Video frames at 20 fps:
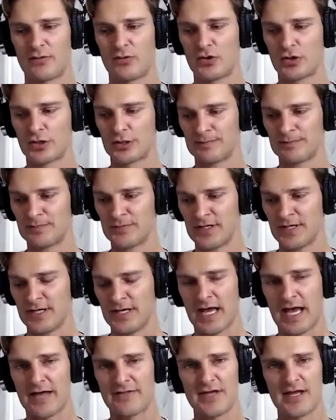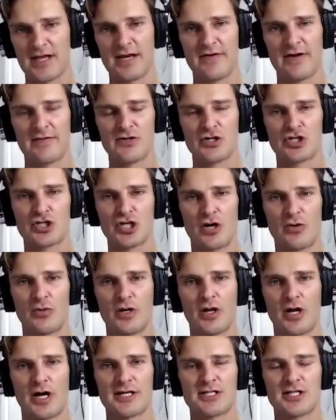Well, look, at the end of every show, we
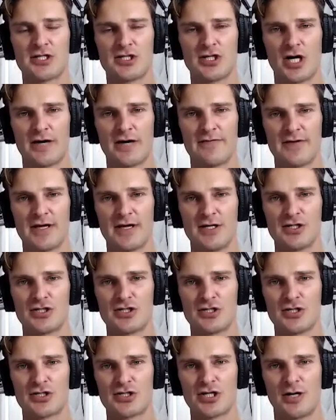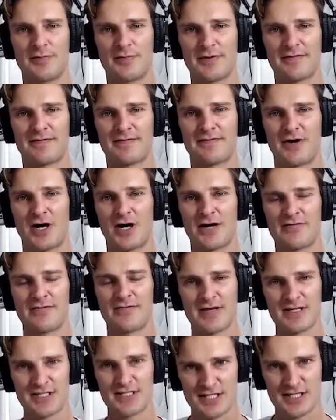like to dive into the top 5
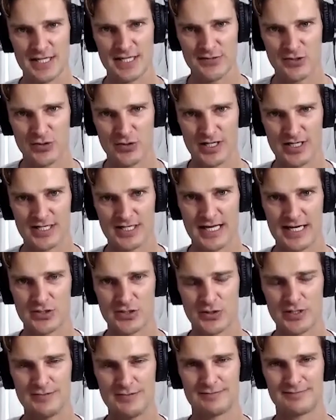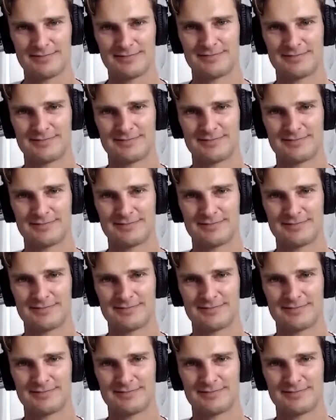investing tips. You ready to get into it?